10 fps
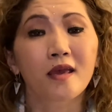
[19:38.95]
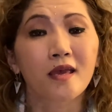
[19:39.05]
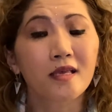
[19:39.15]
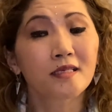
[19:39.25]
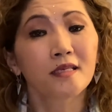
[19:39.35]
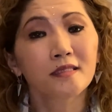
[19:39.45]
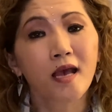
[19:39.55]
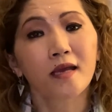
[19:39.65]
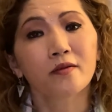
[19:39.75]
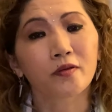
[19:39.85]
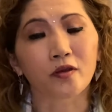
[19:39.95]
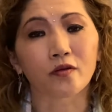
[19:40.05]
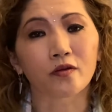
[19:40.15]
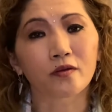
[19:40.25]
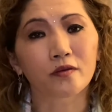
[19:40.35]
is inside of
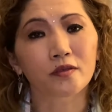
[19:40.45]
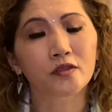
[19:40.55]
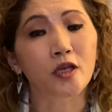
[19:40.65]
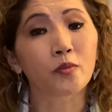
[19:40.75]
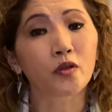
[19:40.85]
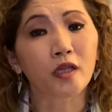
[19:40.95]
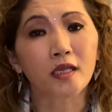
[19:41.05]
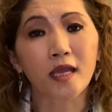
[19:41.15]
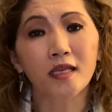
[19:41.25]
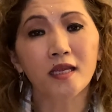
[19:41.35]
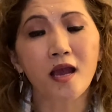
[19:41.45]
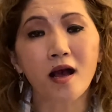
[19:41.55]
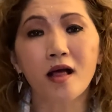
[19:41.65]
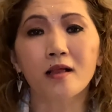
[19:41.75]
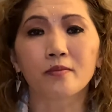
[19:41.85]
you. So if you need any
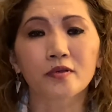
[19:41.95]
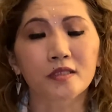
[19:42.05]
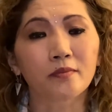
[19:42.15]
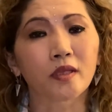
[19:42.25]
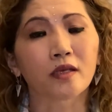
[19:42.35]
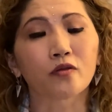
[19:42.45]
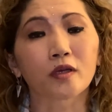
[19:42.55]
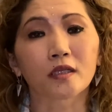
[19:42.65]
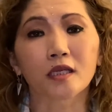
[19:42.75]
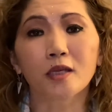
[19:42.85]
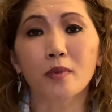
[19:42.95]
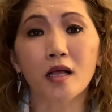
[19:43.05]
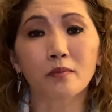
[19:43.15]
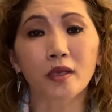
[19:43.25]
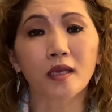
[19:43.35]
help with something, you can
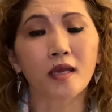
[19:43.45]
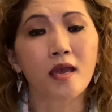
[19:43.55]
email me,